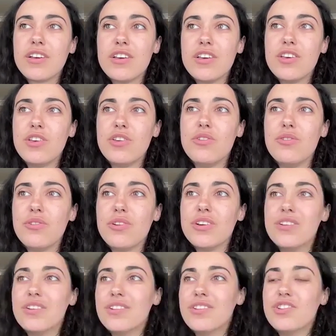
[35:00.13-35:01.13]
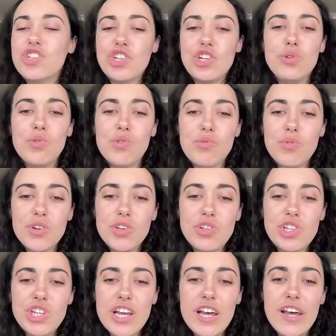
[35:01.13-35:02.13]
you can choose what you
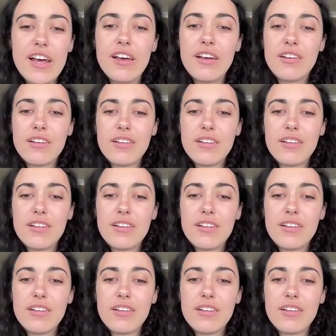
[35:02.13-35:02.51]
share.